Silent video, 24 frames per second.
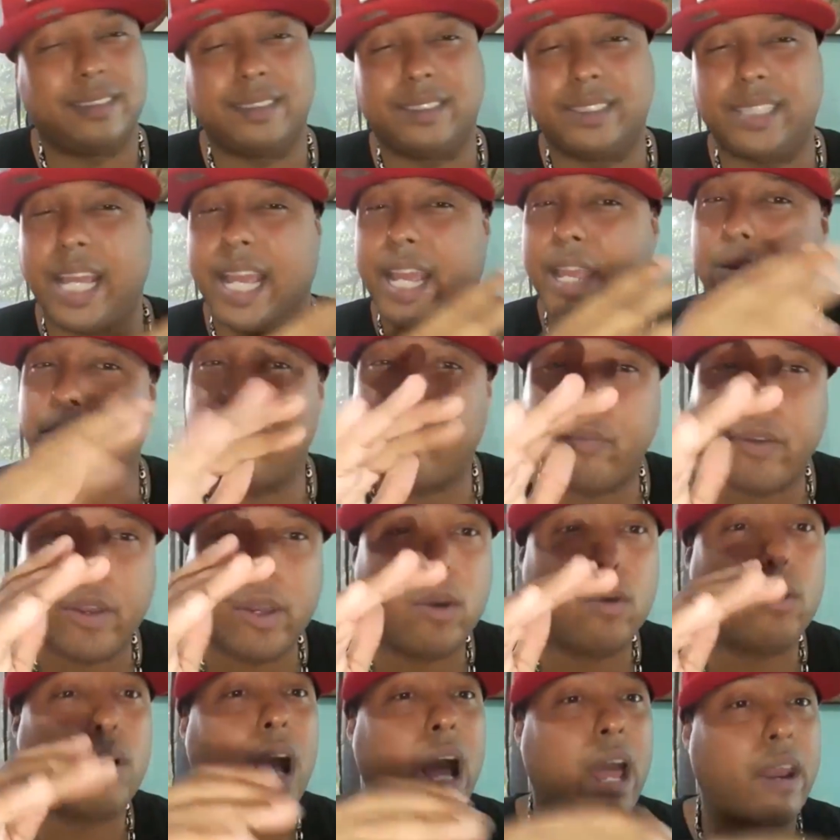they
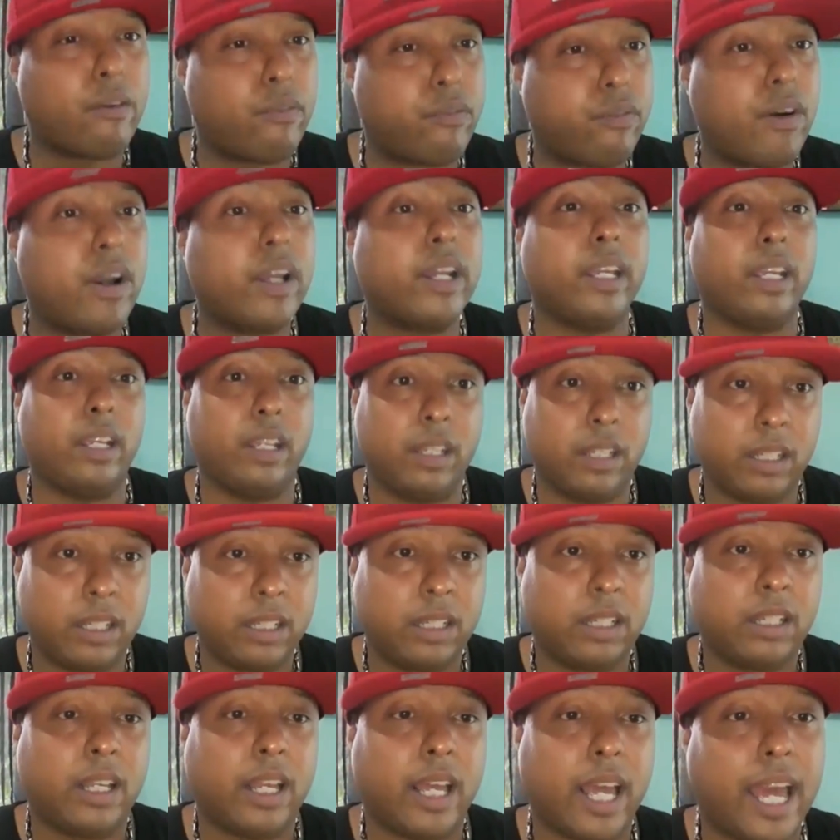feel kind of funny.
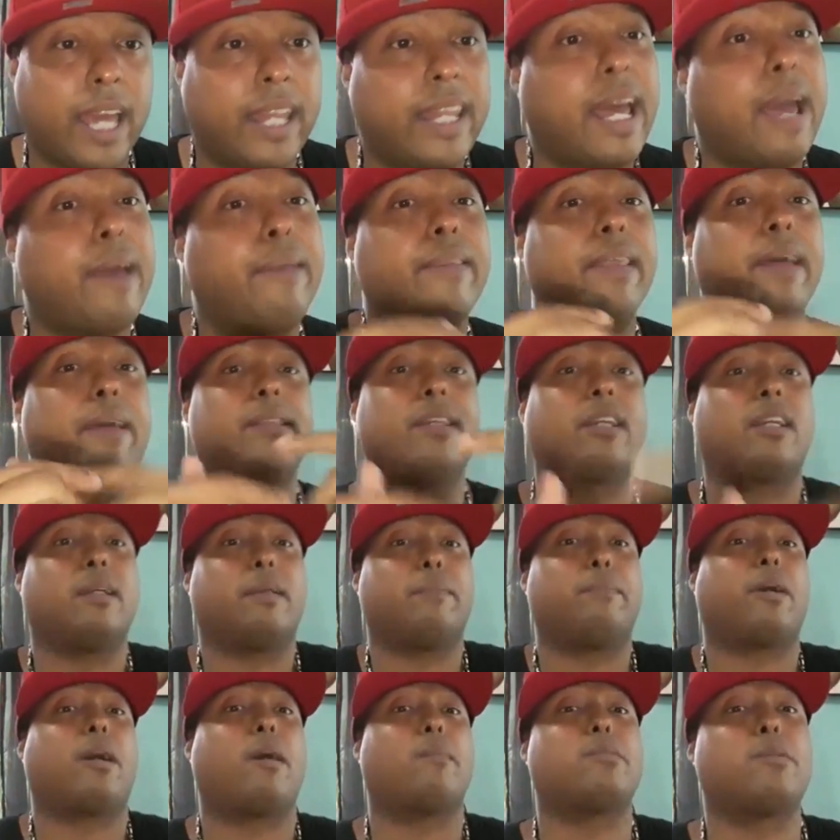And that it
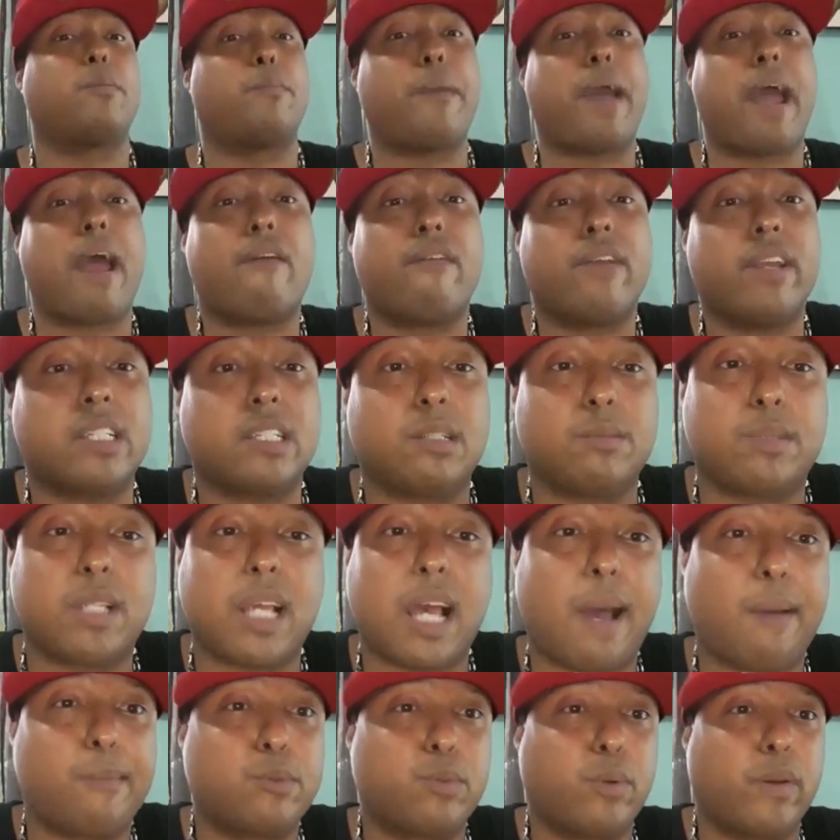becomes a barrier
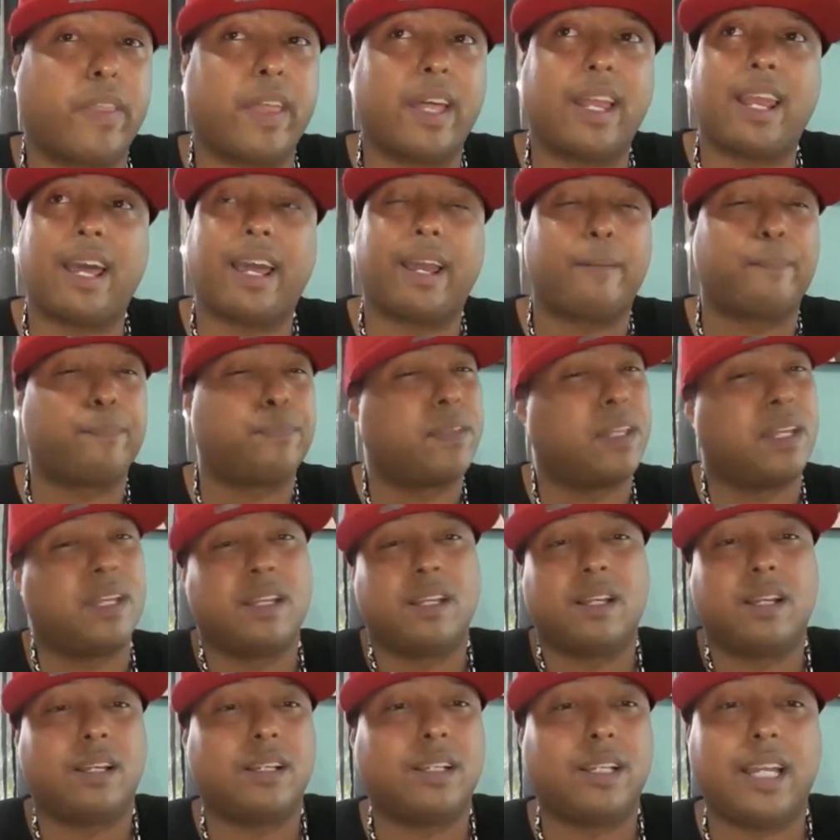sometimes where they're like,
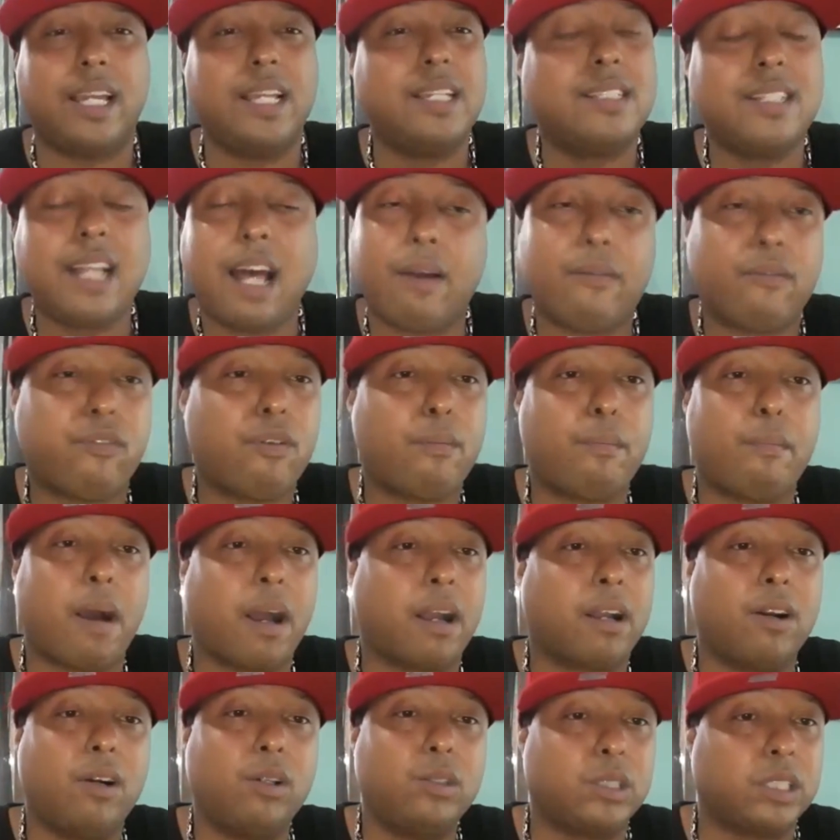he's not from my
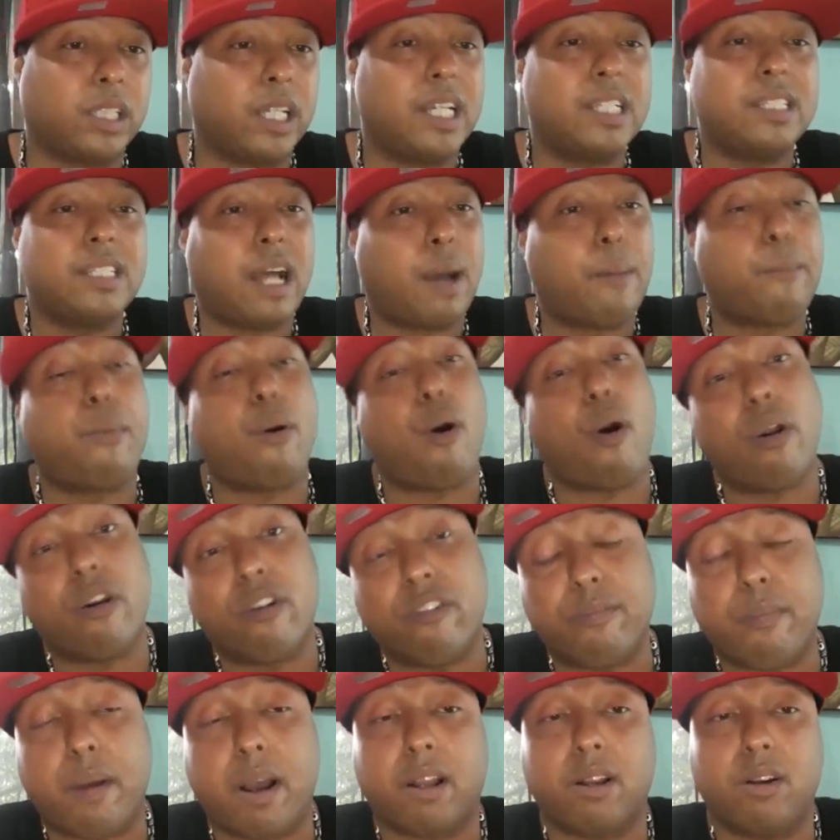culture. He's not part
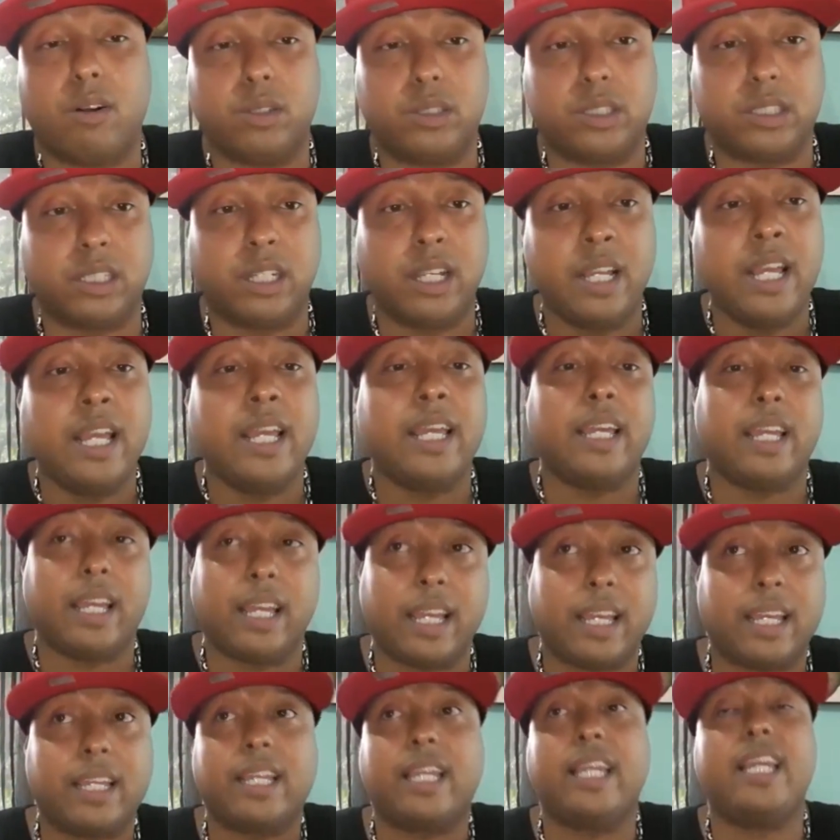of my culture.
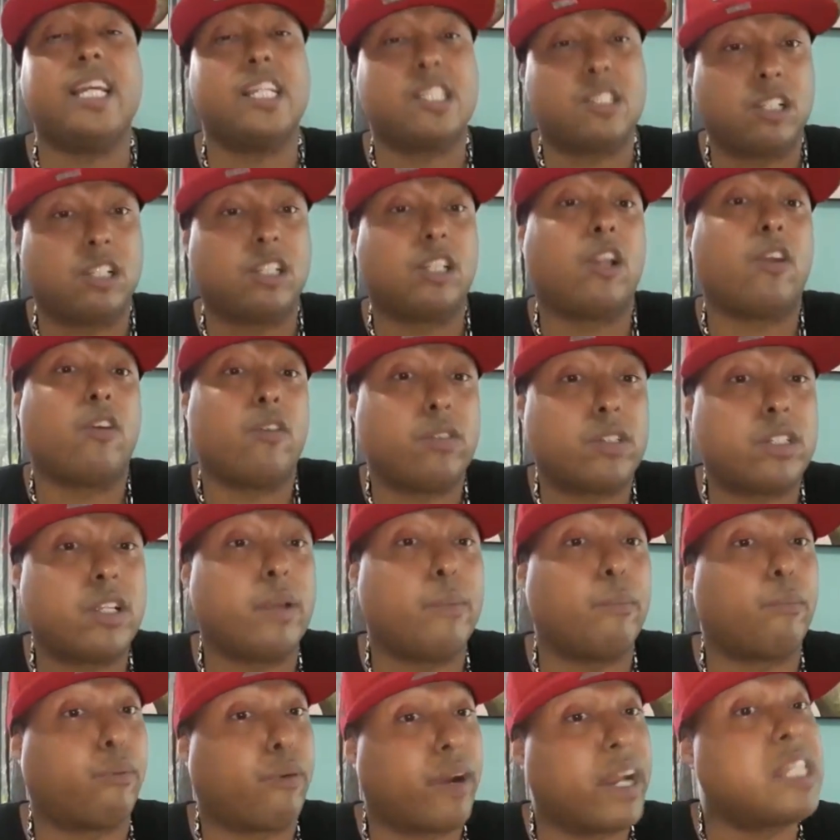He has learned to
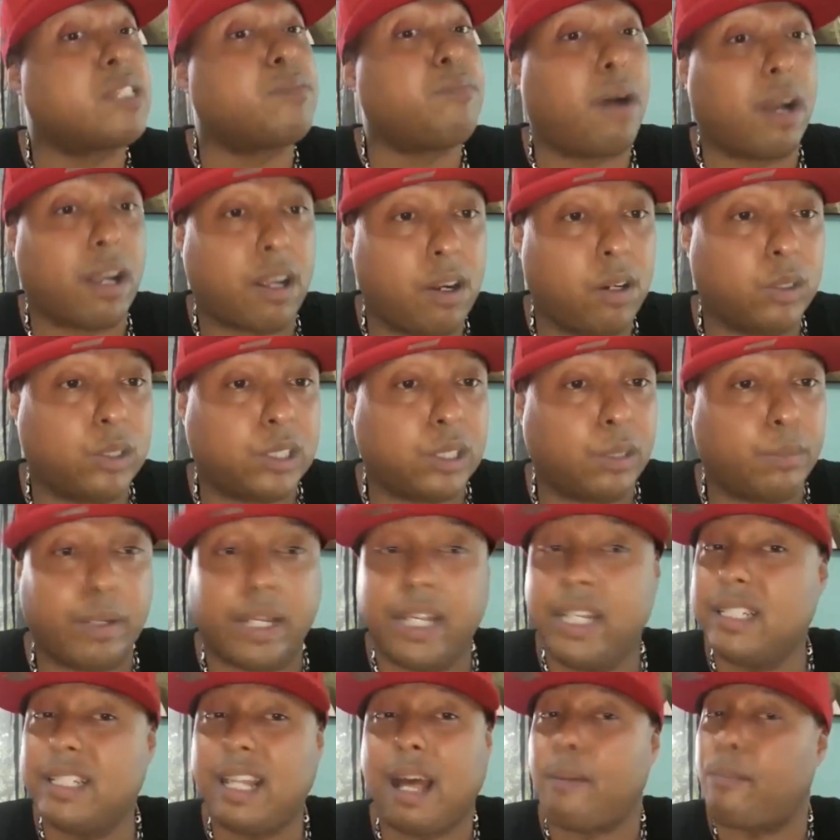embrace my culture, but
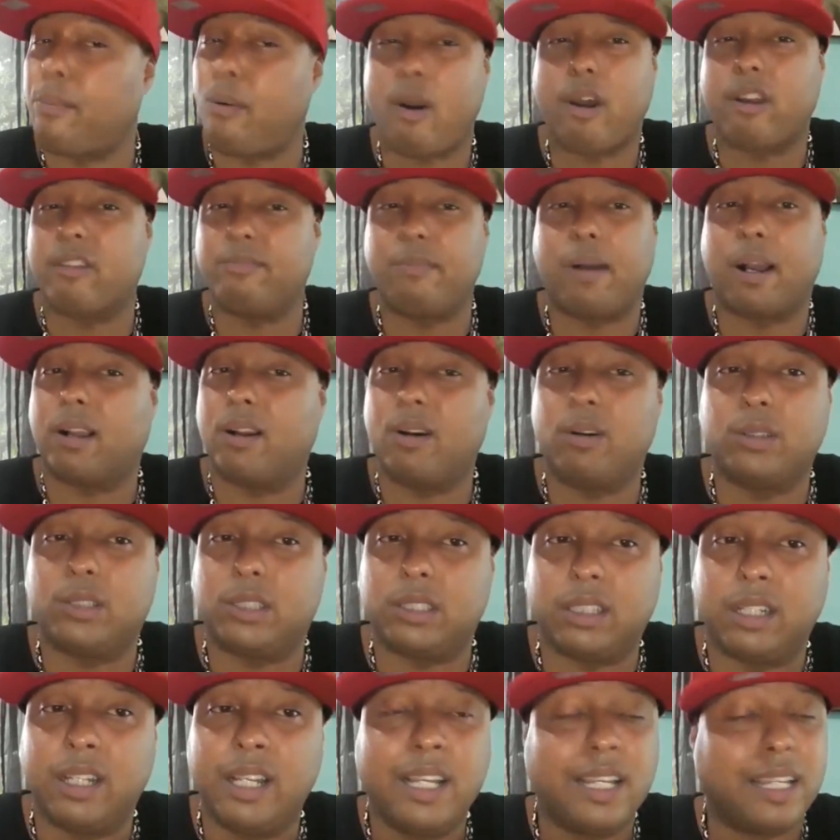he's not part of my
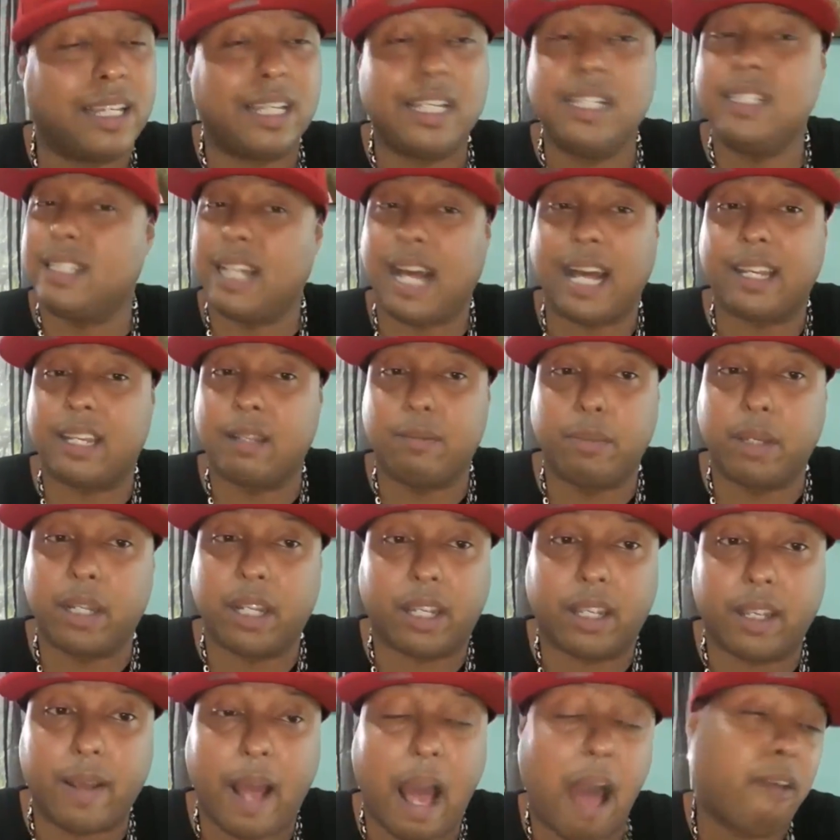culture. He's not
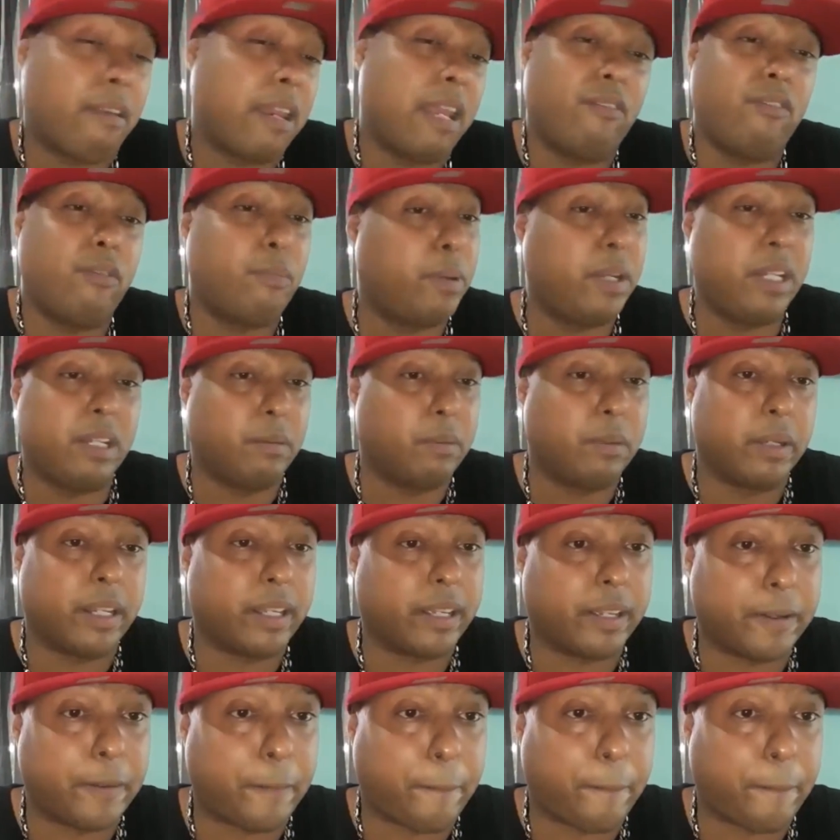Dominican. I'll never be Dominican.